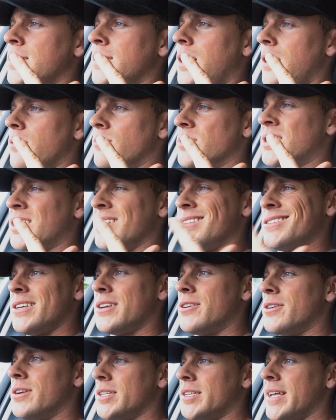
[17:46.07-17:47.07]
I was
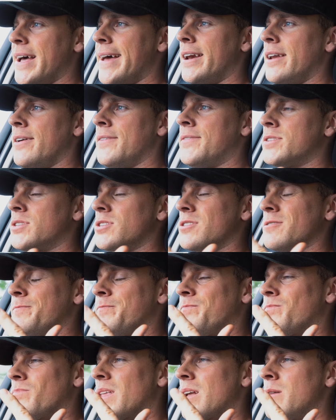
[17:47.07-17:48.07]
considering deadlifts,
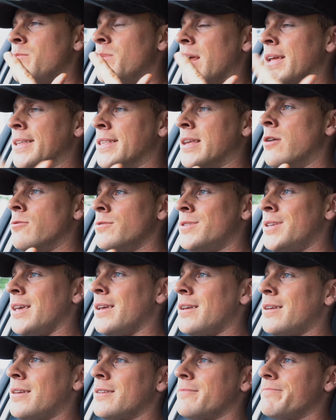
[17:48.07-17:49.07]
but I don't
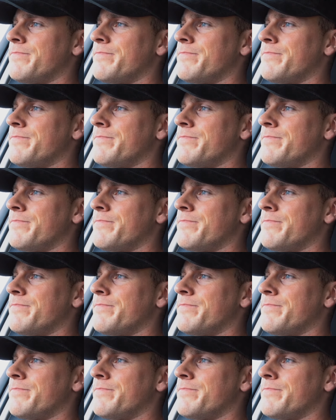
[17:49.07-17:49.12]
think